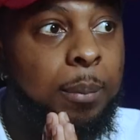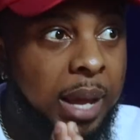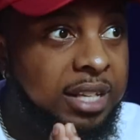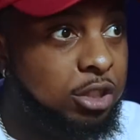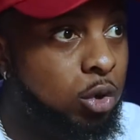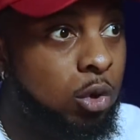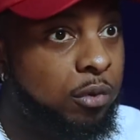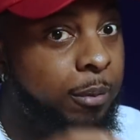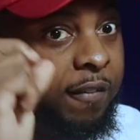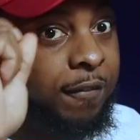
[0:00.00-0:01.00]
Imagine going
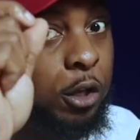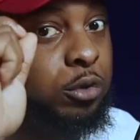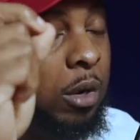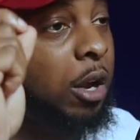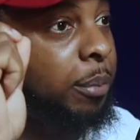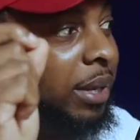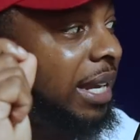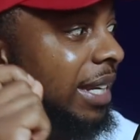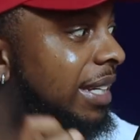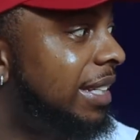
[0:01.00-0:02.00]
from a first round
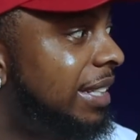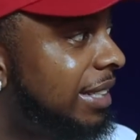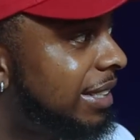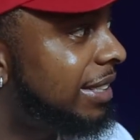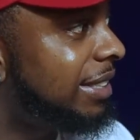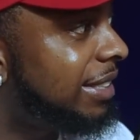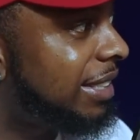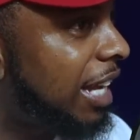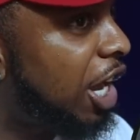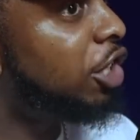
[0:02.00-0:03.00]
pick
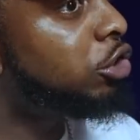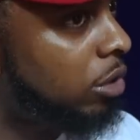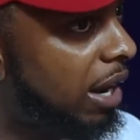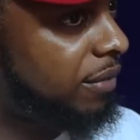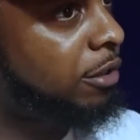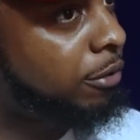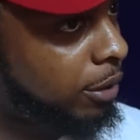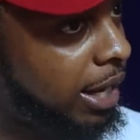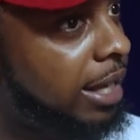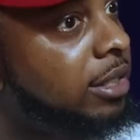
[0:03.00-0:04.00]
to an undrafted free